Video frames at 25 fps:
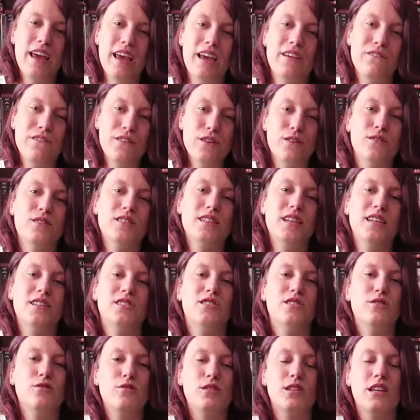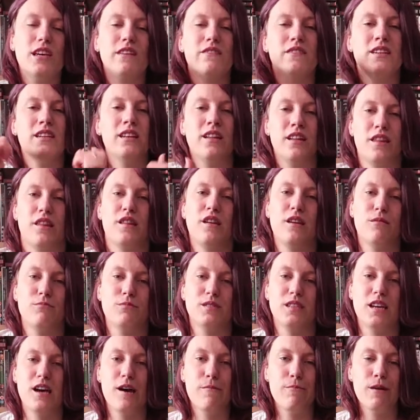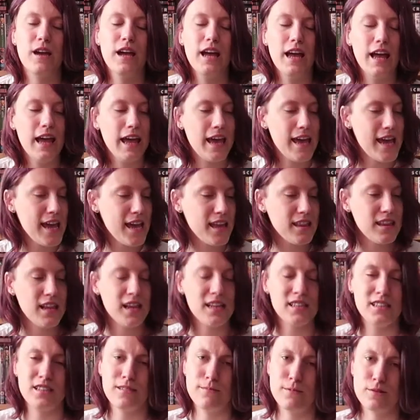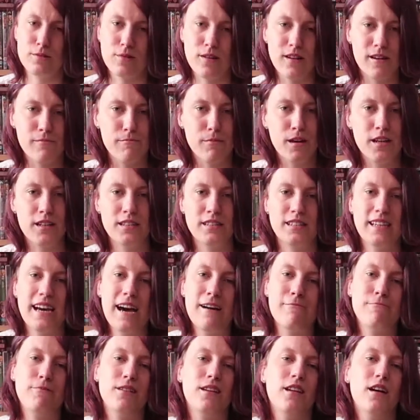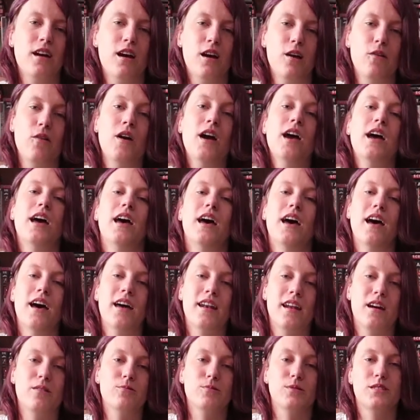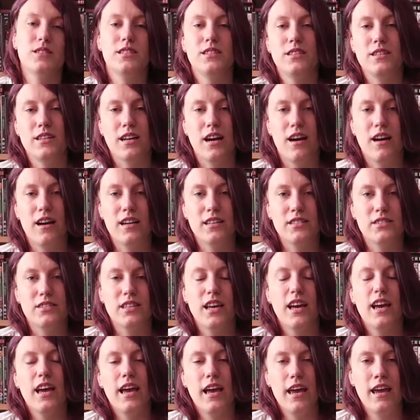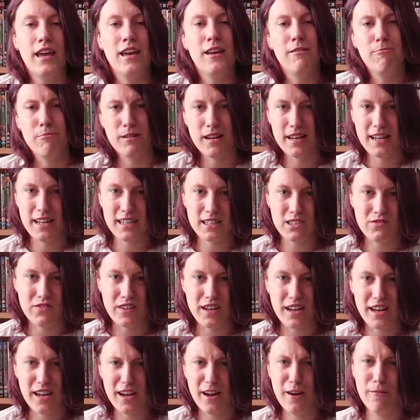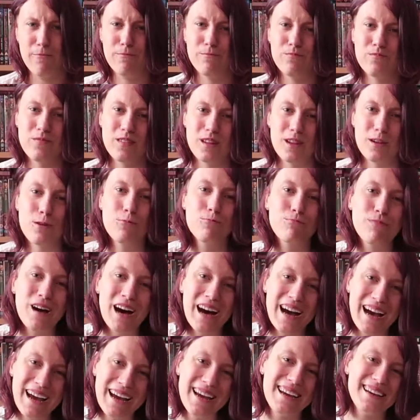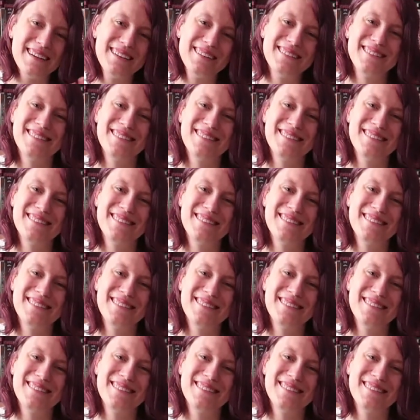If you did, do give it a thumbs up. Hit that subscribe button down below. And I will see you guys in my next video. Bye!